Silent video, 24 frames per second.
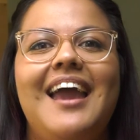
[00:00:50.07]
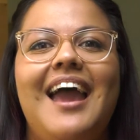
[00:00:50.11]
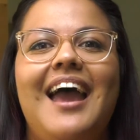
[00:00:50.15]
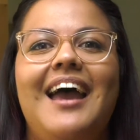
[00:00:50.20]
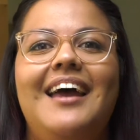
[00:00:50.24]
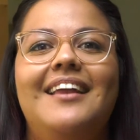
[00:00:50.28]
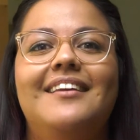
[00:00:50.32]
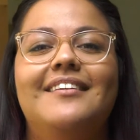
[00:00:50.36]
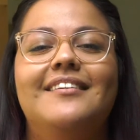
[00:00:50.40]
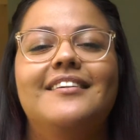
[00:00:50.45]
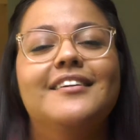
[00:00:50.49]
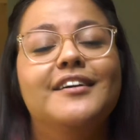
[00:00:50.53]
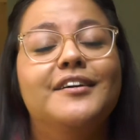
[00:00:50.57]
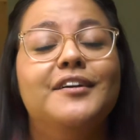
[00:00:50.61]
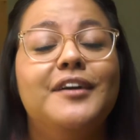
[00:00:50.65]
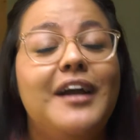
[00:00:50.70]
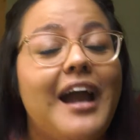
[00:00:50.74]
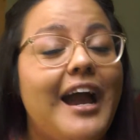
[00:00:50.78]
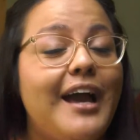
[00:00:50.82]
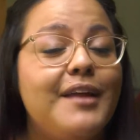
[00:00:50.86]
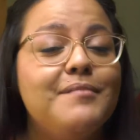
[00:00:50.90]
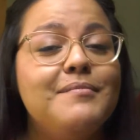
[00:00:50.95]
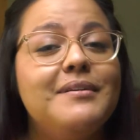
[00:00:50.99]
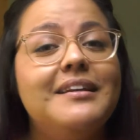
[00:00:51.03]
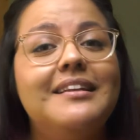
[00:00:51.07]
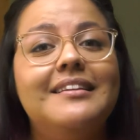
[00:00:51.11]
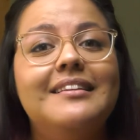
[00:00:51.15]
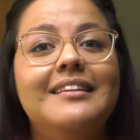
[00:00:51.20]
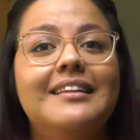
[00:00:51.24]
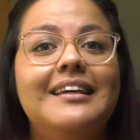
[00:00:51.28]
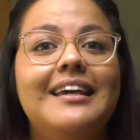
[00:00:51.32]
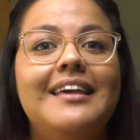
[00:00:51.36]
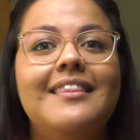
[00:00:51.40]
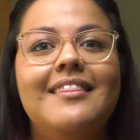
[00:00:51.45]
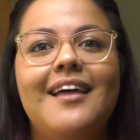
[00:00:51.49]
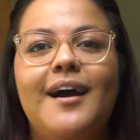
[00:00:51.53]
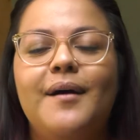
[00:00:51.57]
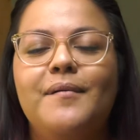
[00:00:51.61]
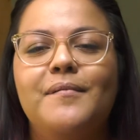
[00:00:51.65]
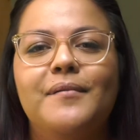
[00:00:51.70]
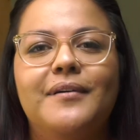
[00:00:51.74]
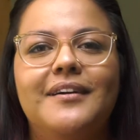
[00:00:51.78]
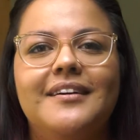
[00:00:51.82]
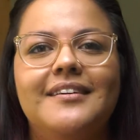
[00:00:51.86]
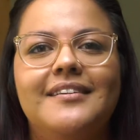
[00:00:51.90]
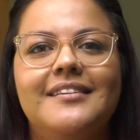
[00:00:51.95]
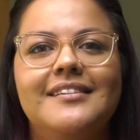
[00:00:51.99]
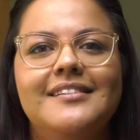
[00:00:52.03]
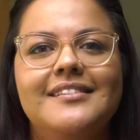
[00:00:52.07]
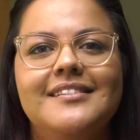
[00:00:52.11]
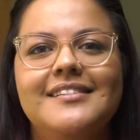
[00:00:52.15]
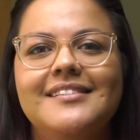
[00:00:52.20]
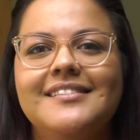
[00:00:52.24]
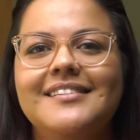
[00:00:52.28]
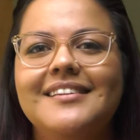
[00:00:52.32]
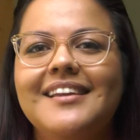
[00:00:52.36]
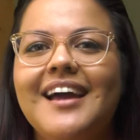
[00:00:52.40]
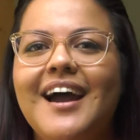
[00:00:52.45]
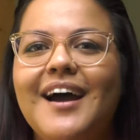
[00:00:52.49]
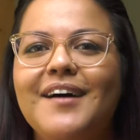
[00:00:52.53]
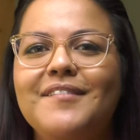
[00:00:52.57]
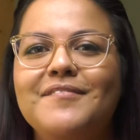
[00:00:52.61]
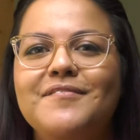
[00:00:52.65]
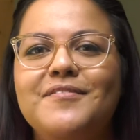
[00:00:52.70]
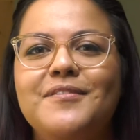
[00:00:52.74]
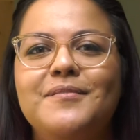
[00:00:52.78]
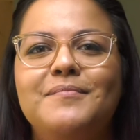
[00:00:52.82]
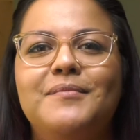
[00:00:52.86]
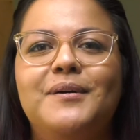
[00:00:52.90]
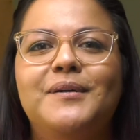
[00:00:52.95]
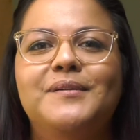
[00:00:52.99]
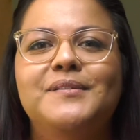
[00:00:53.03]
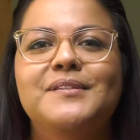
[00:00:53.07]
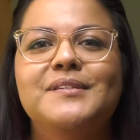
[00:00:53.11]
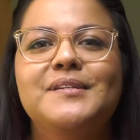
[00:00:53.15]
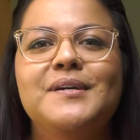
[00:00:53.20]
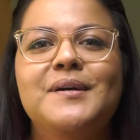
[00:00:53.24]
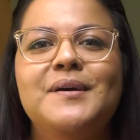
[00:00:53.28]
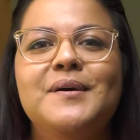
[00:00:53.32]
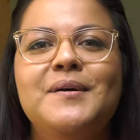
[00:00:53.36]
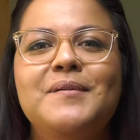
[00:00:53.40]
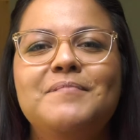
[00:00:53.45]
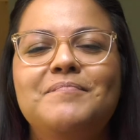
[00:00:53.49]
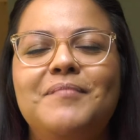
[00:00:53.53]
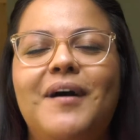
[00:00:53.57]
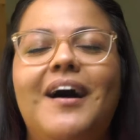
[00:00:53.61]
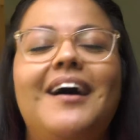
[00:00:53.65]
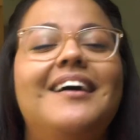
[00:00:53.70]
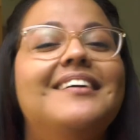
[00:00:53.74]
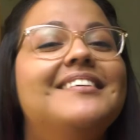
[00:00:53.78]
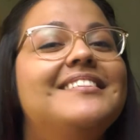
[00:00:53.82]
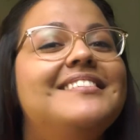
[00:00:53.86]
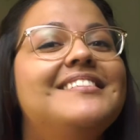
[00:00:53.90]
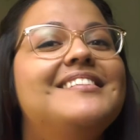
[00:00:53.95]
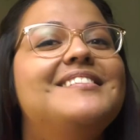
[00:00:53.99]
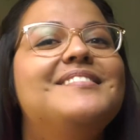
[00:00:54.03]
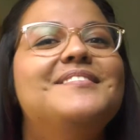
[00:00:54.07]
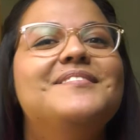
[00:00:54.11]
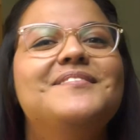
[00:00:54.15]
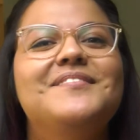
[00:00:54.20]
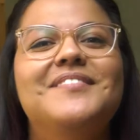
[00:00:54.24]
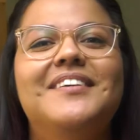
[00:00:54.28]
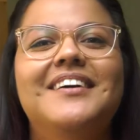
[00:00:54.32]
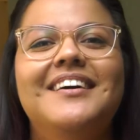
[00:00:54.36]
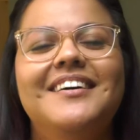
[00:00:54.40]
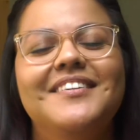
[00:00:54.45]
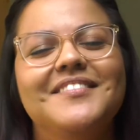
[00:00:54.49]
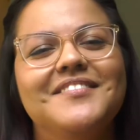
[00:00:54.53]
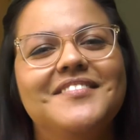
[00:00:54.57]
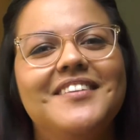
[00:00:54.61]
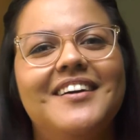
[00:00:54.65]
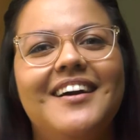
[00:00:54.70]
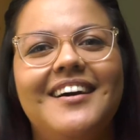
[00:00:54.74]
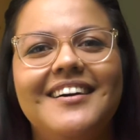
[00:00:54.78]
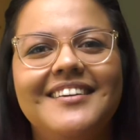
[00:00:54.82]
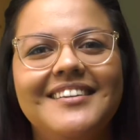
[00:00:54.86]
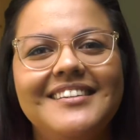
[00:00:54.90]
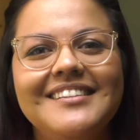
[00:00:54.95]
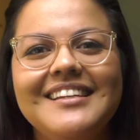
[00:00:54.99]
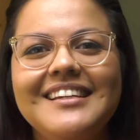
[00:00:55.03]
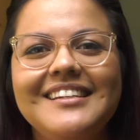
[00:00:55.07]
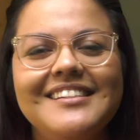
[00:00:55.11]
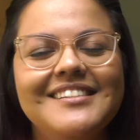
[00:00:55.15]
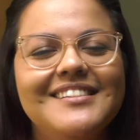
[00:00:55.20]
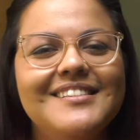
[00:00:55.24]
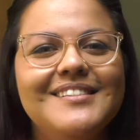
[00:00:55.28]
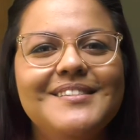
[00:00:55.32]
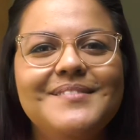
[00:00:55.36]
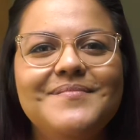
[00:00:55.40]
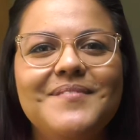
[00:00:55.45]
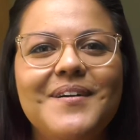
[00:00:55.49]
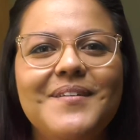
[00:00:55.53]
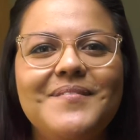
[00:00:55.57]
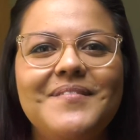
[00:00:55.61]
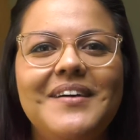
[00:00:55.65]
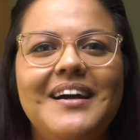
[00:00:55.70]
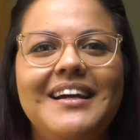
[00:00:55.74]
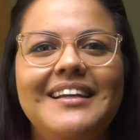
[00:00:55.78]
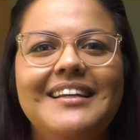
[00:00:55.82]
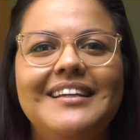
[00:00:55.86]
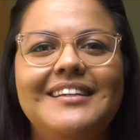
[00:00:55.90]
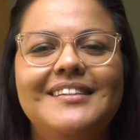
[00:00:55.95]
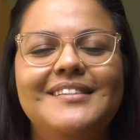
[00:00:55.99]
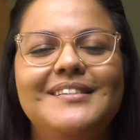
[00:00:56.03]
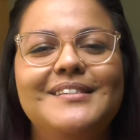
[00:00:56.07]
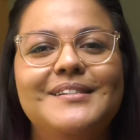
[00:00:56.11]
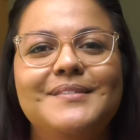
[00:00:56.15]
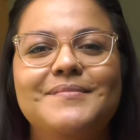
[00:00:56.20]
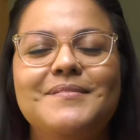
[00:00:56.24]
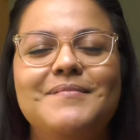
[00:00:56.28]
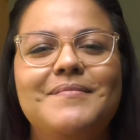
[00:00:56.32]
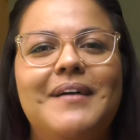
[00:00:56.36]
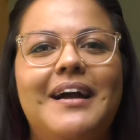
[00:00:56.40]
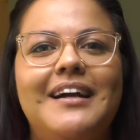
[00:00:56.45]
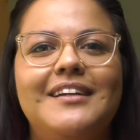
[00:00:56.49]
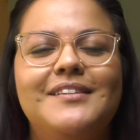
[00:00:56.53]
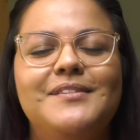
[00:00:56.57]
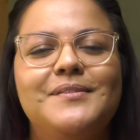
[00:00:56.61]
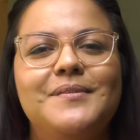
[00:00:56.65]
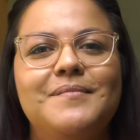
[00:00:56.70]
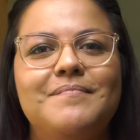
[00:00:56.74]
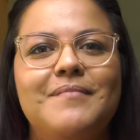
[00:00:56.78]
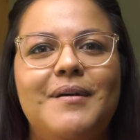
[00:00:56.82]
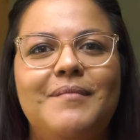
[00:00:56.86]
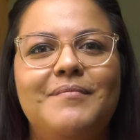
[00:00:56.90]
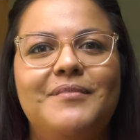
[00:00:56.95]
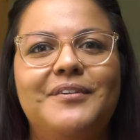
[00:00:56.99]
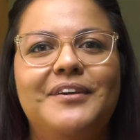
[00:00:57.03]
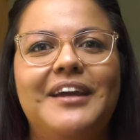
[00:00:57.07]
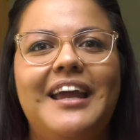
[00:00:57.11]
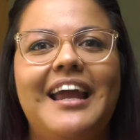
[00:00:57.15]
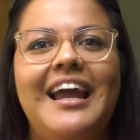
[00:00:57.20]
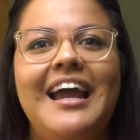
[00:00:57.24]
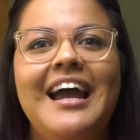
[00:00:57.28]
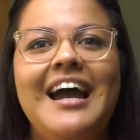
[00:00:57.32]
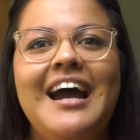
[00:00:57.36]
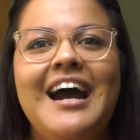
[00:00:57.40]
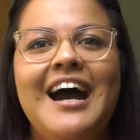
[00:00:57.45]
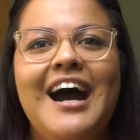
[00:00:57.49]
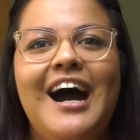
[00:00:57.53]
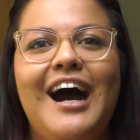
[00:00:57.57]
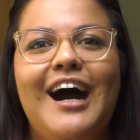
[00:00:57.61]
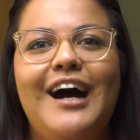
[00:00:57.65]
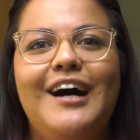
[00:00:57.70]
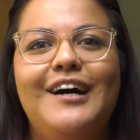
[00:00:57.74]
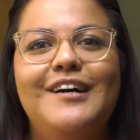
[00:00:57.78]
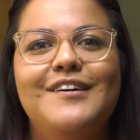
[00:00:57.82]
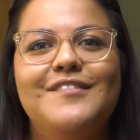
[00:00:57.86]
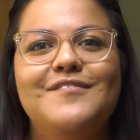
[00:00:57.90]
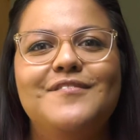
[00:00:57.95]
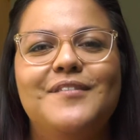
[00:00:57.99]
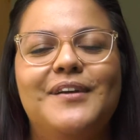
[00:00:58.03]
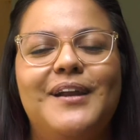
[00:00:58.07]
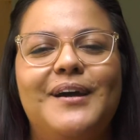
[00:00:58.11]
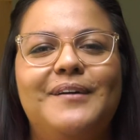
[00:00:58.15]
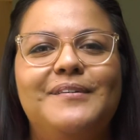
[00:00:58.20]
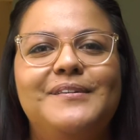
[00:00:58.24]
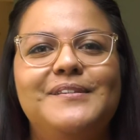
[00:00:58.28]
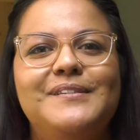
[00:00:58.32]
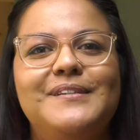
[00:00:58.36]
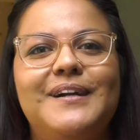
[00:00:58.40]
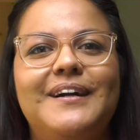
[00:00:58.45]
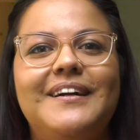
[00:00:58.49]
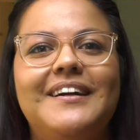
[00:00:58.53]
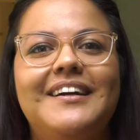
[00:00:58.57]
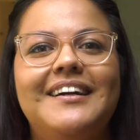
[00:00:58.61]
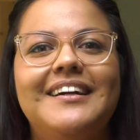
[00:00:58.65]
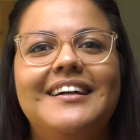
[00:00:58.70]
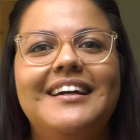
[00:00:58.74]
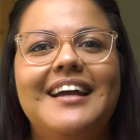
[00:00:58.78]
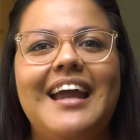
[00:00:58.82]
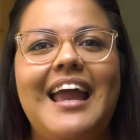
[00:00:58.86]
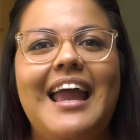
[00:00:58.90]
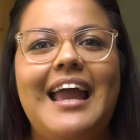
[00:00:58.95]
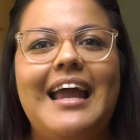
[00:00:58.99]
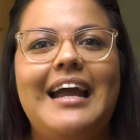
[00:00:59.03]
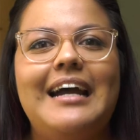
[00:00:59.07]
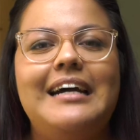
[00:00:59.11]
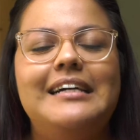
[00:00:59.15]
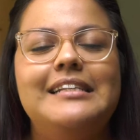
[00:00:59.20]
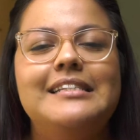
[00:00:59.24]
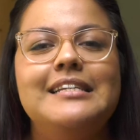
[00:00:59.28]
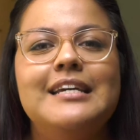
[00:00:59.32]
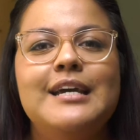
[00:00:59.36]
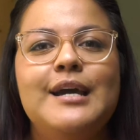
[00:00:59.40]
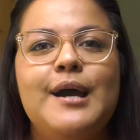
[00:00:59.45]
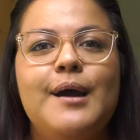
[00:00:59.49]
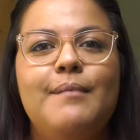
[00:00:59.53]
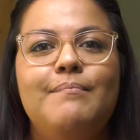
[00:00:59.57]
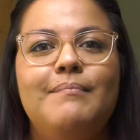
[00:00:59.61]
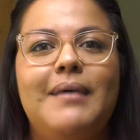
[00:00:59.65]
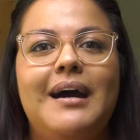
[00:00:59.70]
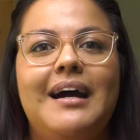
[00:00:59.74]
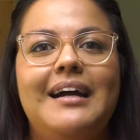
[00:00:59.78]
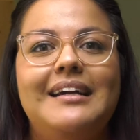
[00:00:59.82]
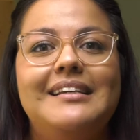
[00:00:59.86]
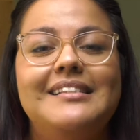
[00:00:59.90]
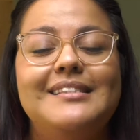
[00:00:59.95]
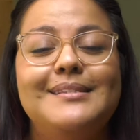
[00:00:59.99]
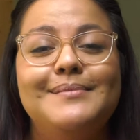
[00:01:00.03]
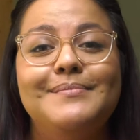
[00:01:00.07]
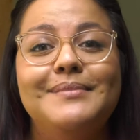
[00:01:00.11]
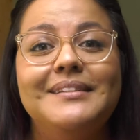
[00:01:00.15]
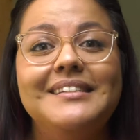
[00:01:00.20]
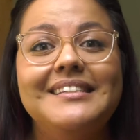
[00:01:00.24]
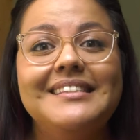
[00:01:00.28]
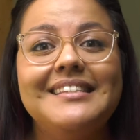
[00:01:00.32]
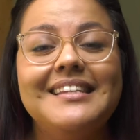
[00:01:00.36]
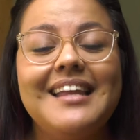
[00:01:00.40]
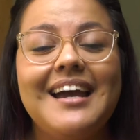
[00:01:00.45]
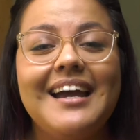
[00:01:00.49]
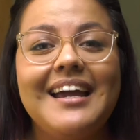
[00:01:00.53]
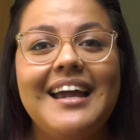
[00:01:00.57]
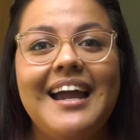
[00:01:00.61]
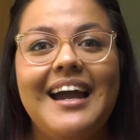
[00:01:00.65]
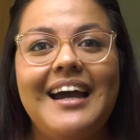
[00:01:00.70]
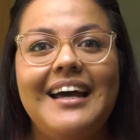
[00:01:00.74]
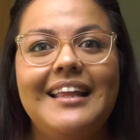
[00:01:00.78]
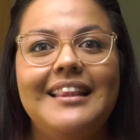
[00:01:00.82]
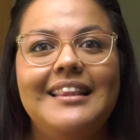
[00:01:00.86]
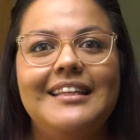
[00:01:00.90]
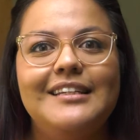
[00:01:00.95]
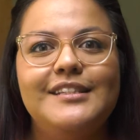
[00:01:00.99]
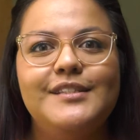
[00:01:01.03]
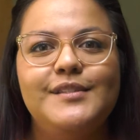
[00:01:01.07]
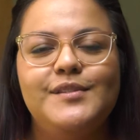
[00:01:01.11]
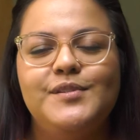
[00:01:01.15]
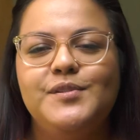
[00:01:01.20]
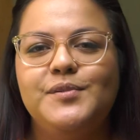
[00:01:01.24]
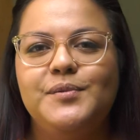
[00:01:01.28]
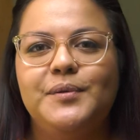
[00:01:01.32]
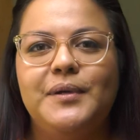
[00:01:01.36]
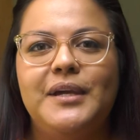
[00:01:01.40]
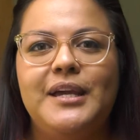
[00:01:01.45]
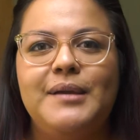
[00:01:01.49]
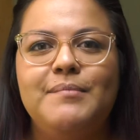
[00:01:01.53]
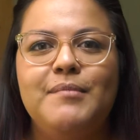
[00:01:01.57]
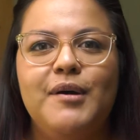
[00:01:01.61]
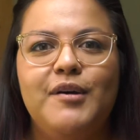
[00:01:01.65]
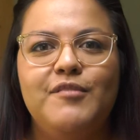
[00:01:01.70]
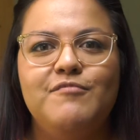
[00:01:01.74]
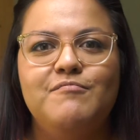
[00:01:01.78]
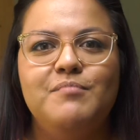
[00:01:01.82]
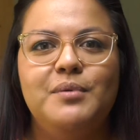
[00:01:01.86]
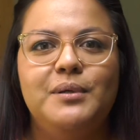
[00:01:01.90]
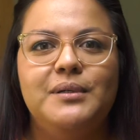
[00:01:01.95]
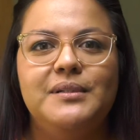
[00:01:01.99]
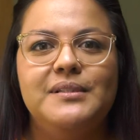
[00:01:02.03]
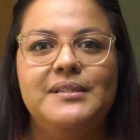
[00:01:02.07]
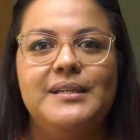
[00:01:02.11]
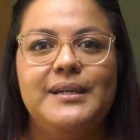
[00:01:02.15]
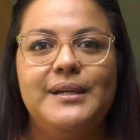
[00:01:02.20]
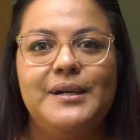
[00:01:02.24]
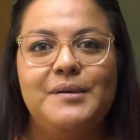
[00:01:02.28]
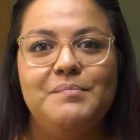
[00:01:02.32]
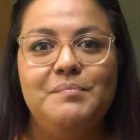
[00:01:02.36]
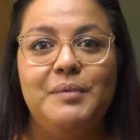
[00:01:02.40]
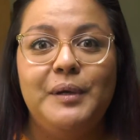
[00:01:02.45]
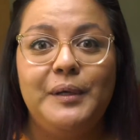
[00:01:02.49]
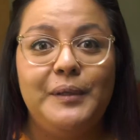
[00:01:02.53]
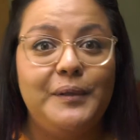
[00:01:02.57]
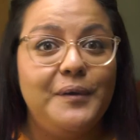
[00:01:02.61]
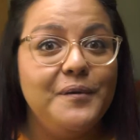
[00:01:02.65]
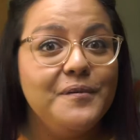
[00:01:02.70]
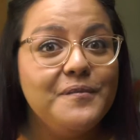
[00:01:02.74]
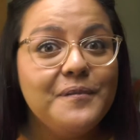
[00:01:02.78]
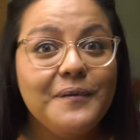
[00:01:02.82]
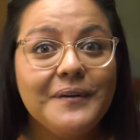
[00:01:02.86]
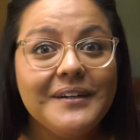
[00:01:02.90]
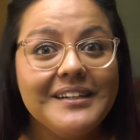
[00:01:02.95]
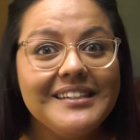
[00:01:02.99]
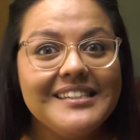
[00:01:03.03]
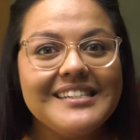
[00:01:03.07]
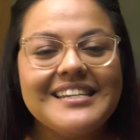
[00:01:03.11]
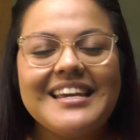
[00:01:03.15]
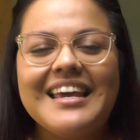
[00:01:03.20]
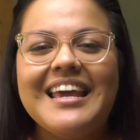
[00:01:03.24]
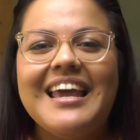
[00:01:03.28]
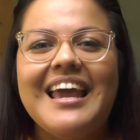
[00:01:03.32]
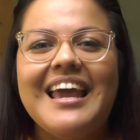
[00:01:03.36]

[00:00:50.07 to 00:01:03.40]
And admittedly, that word doesn't have the most positive of connotations in my mind. It took me back to a memory of when I was younger, and my siblings and I had this dream of building a pillow fort.